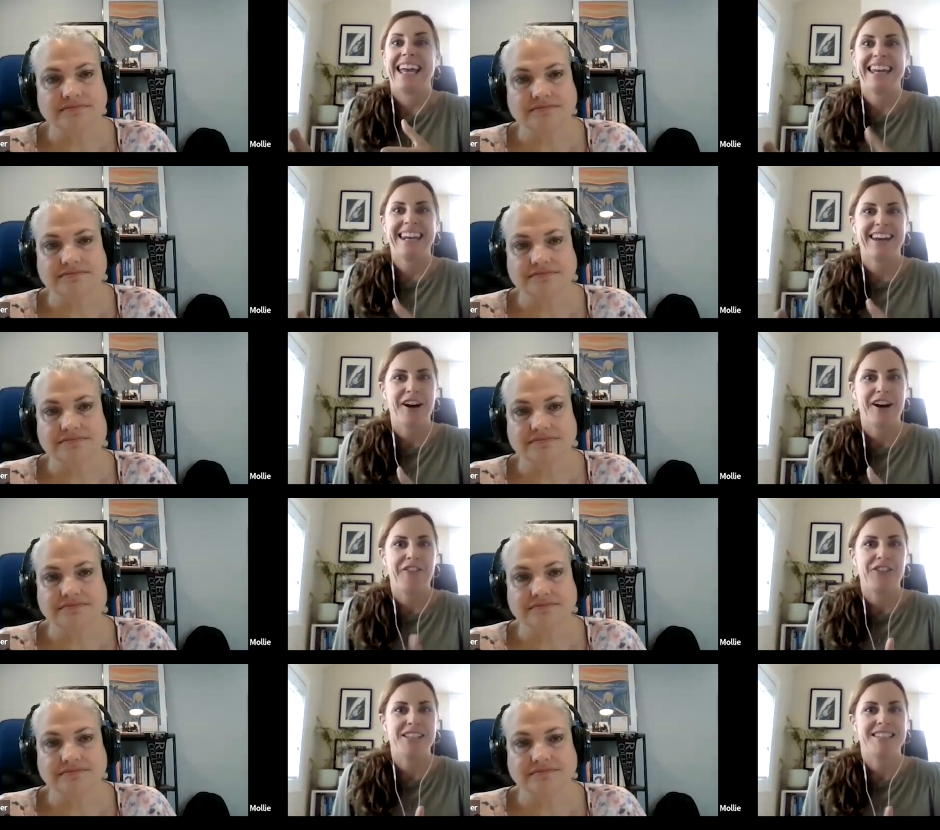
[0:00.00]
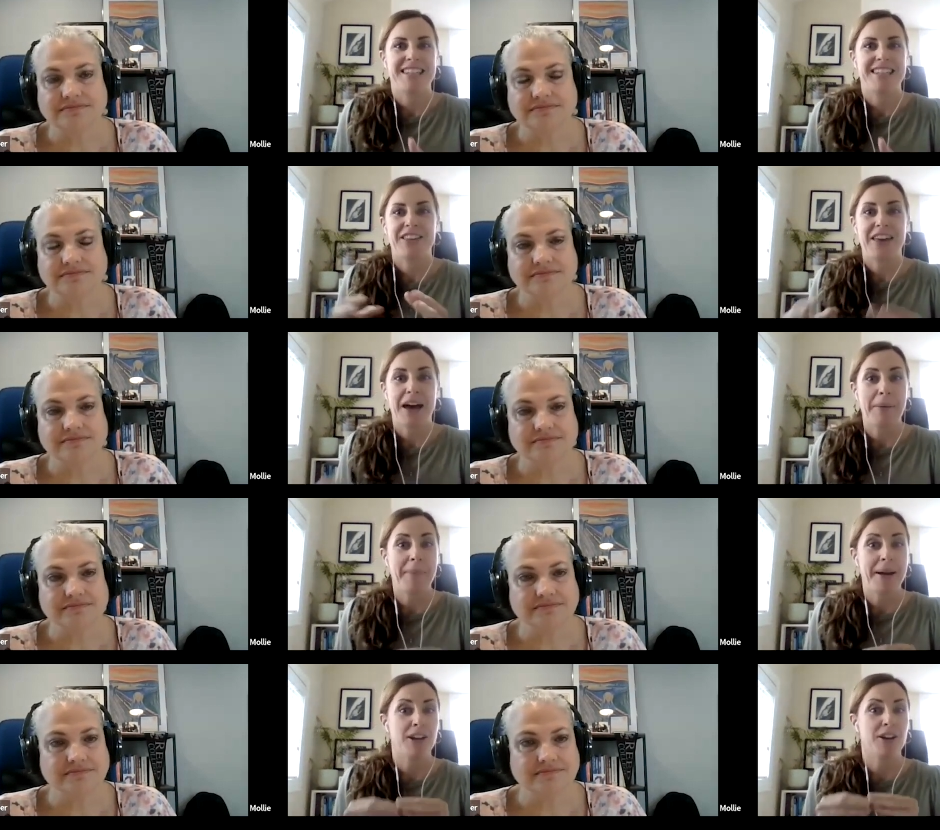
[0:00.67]
Speaker 1: And I often say
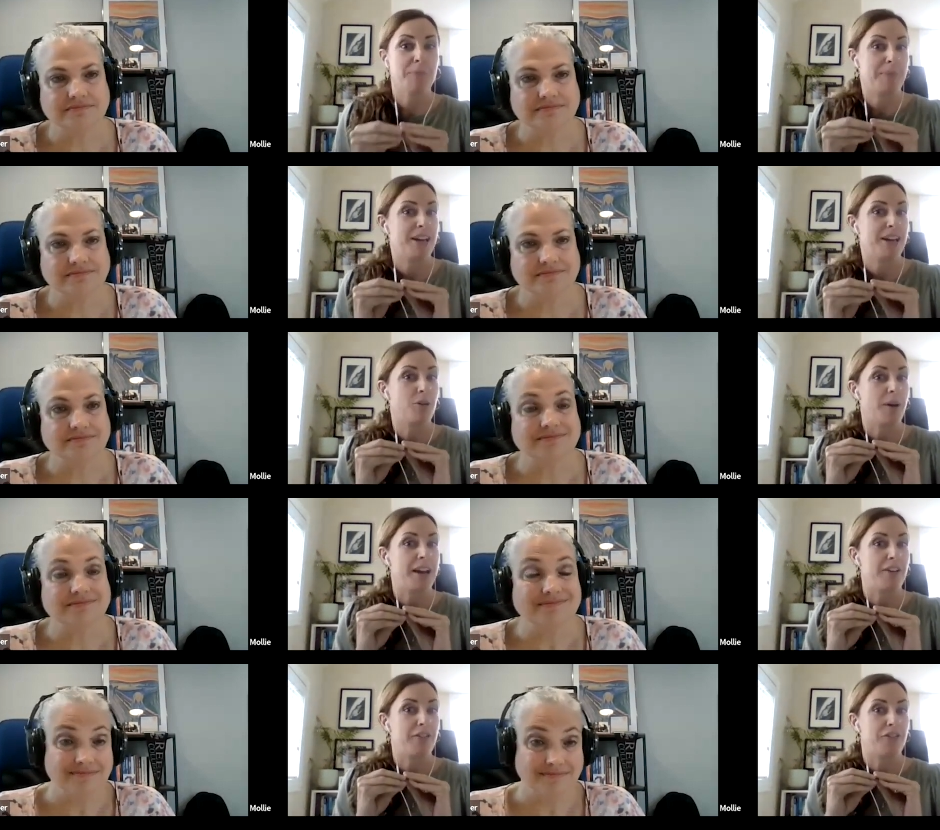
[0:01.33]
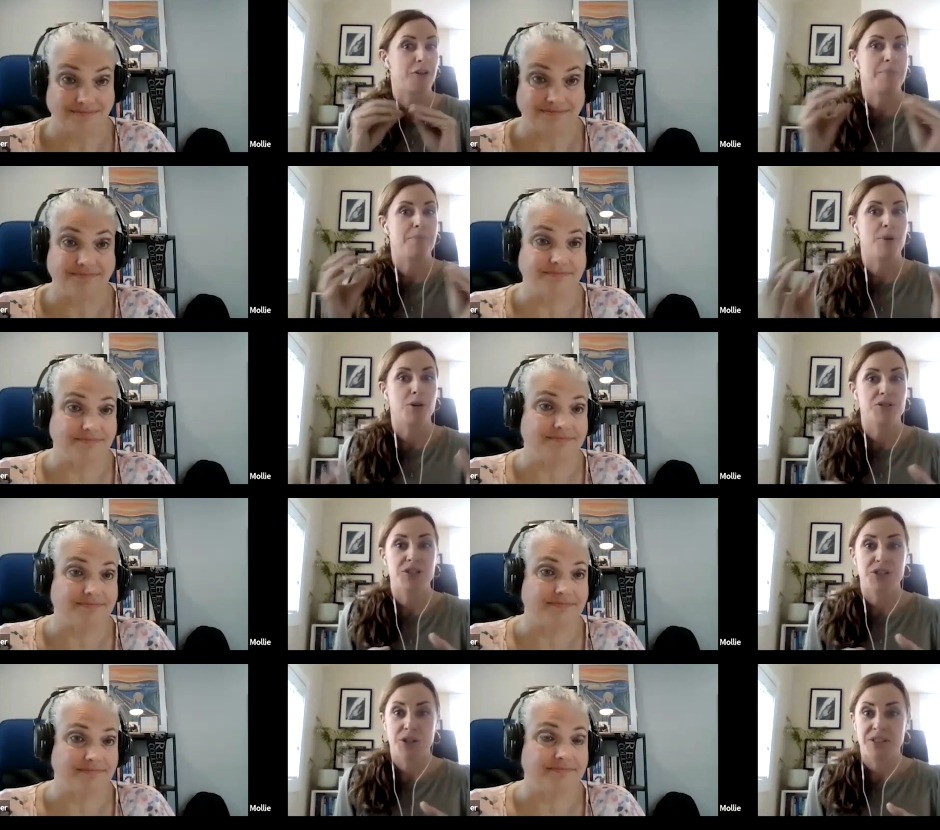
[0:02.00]
that might be great for
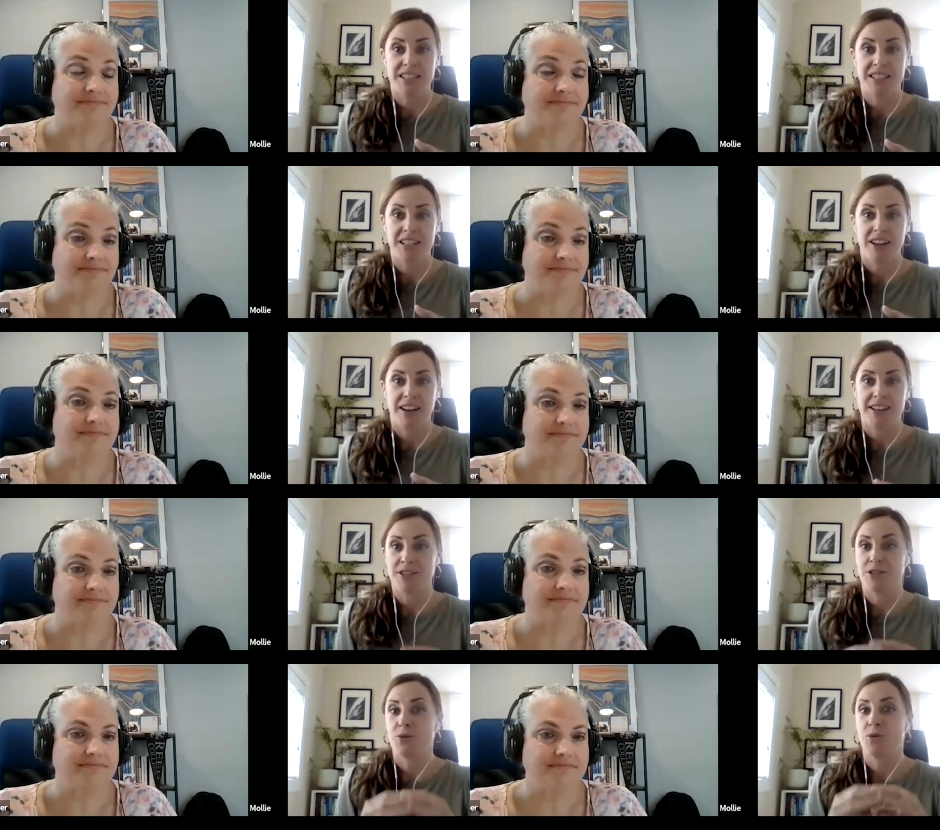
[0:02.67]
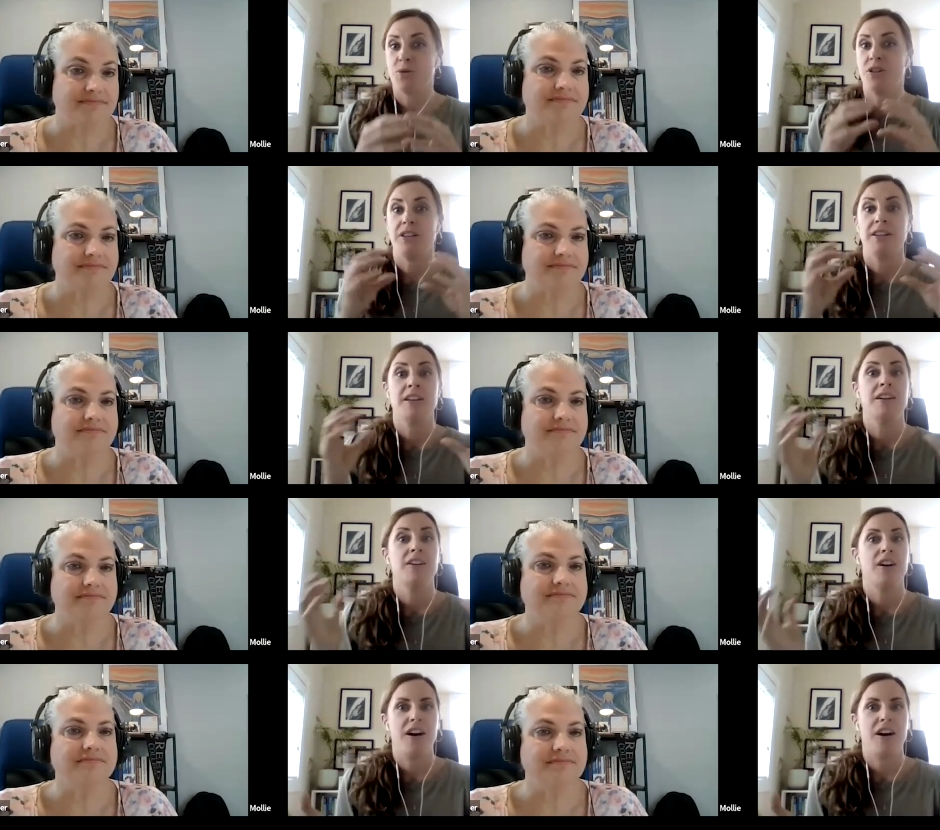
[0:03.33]
most students in the high school,
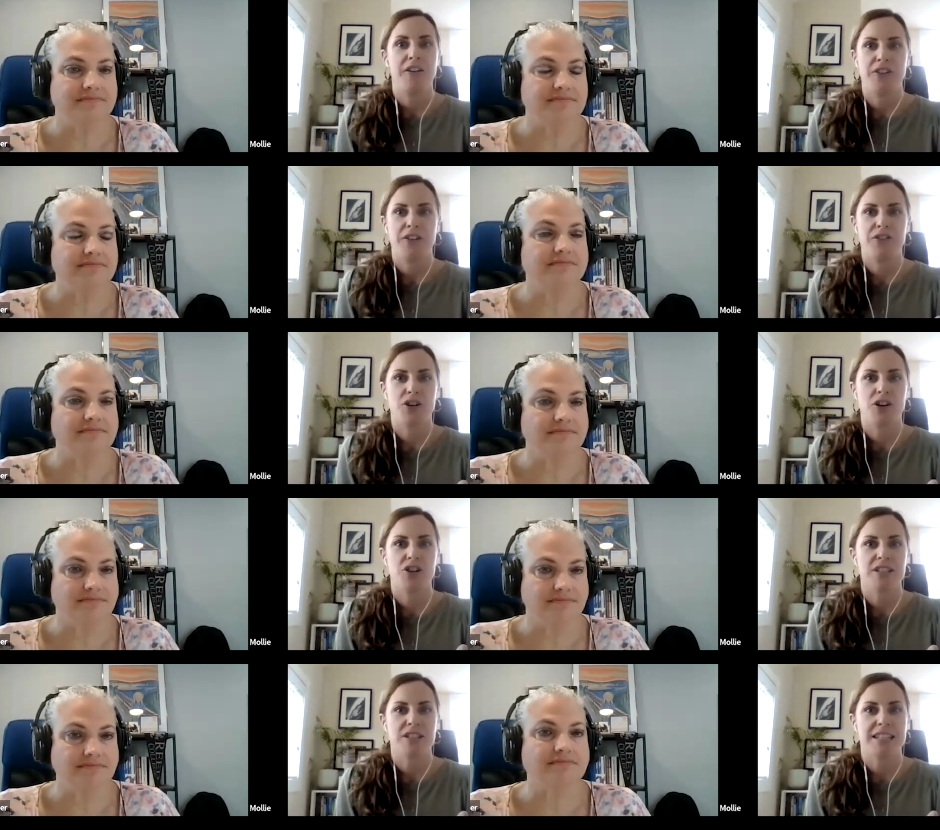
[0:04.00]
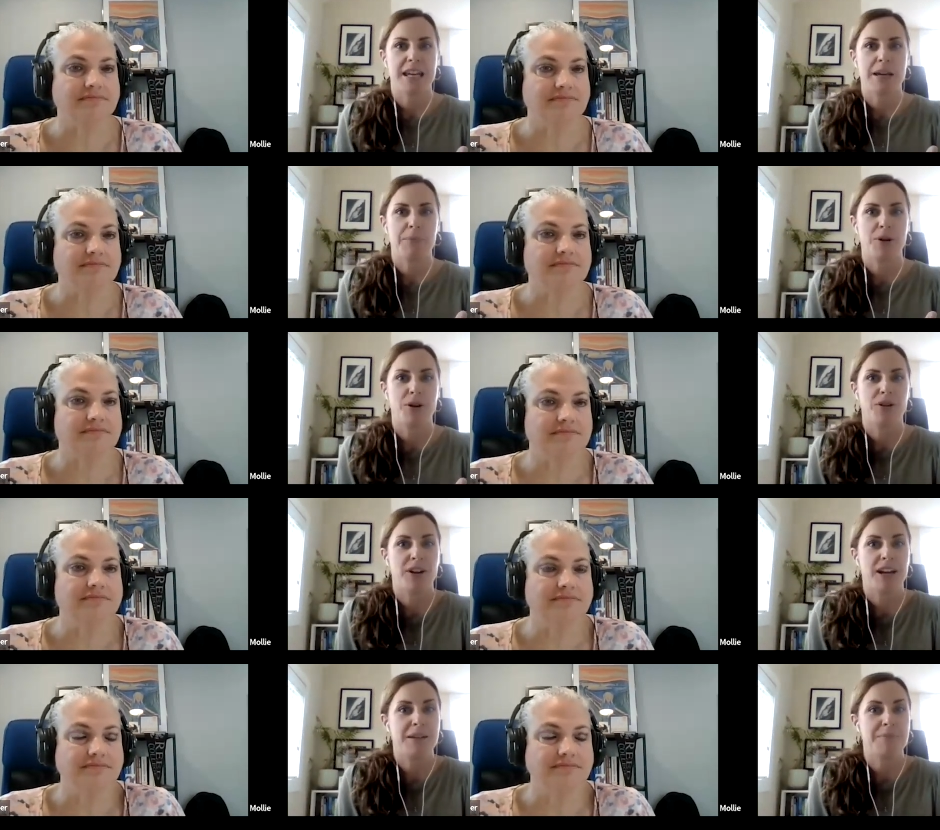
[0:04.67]
often for your state
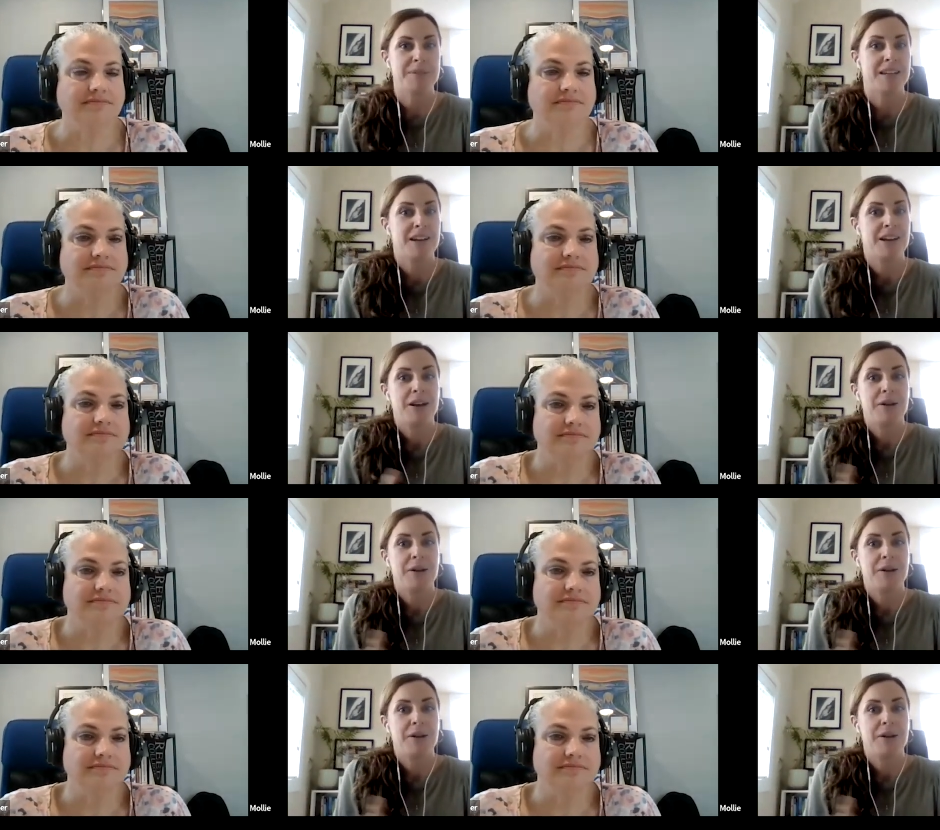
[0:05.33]
programs.